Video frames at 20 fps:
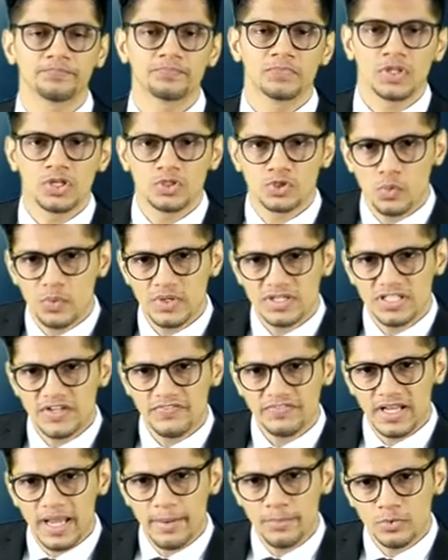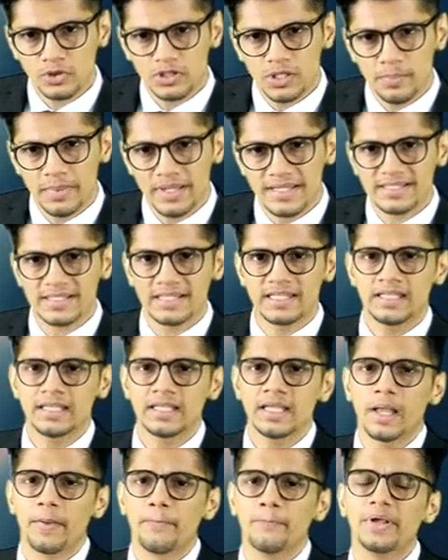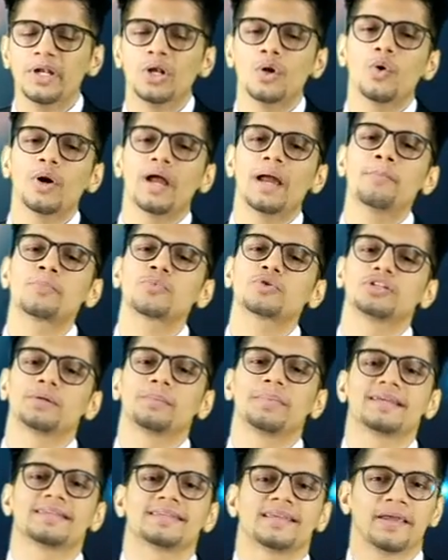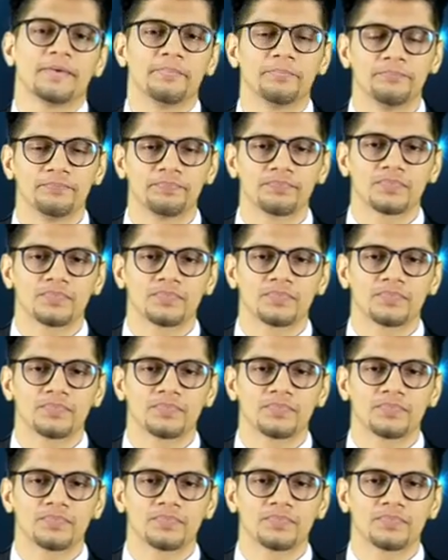So we shift m to the base e below m to the base m.